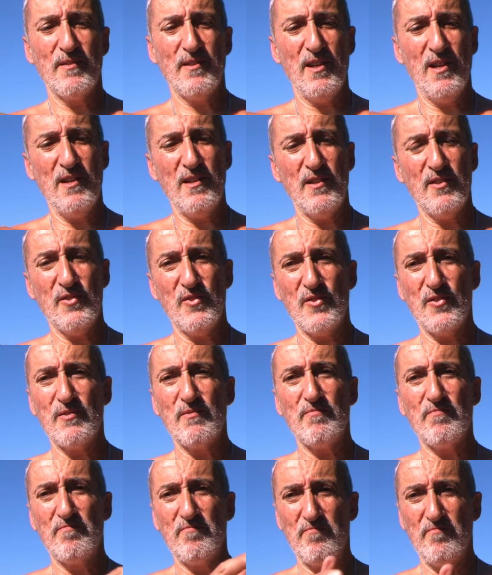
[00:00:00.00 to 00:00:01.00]
okay,
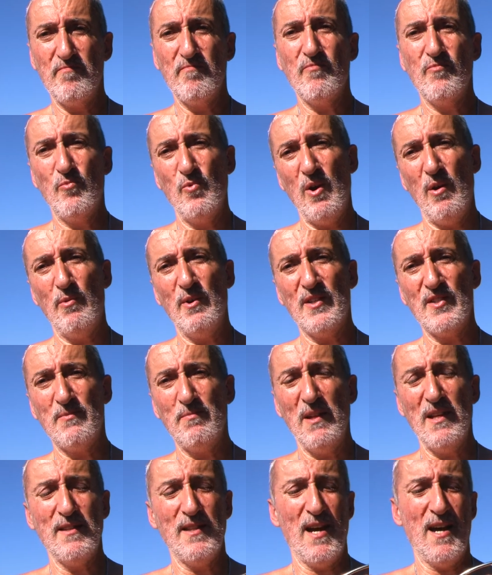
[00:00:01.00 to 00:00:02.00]
because we already
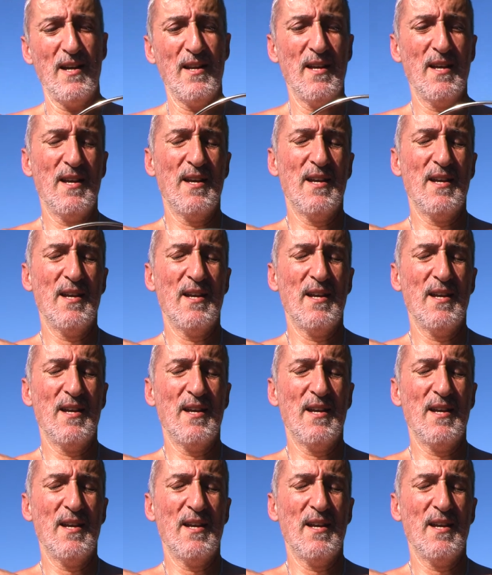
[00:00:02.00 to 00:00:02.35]
explained that.